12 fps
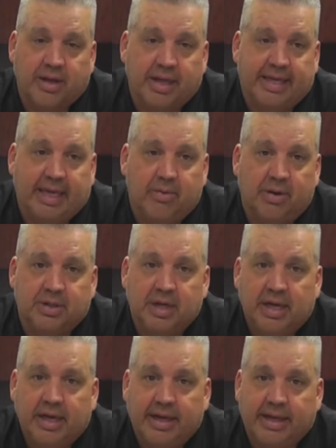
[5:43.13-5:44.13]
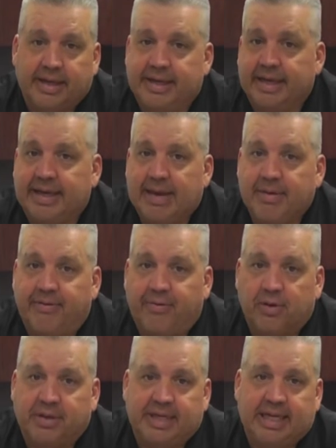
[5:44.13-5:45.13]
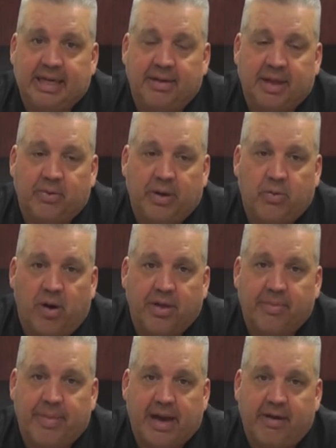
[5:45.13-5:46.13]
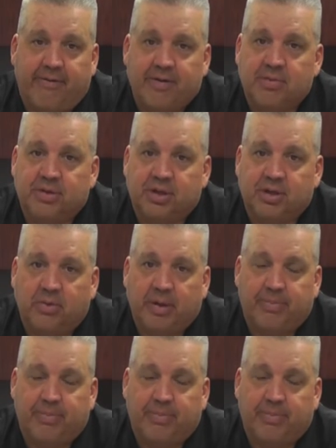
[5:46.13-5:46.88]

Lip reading: And the key was in the kick game. In 14, I think we won the battlefield position.